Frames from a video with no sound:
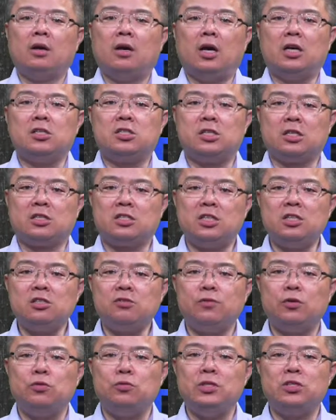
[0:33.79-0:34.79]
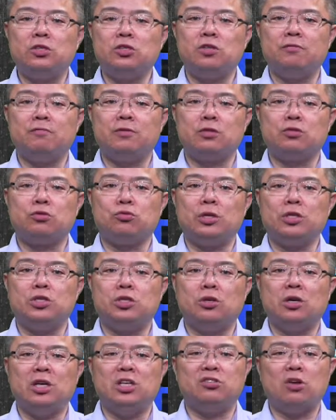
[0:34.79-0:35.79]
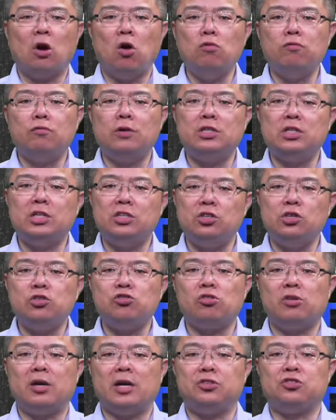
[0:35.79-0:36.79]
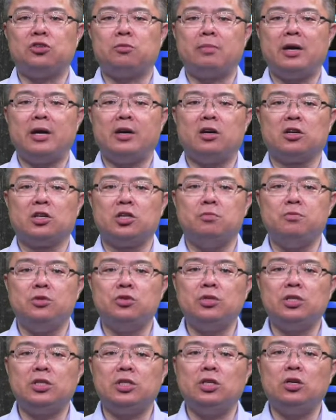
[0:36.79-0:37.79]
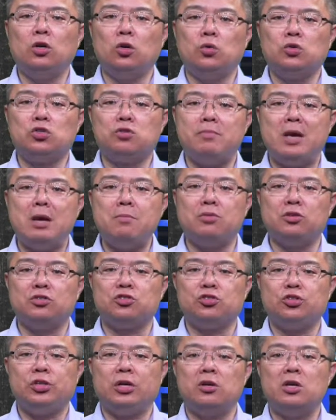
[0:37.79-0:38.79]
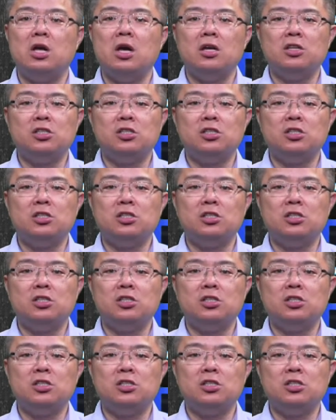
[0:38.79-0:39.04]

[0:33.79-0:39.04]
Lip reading: A successful research infrastructure is often initialized by a community whose members share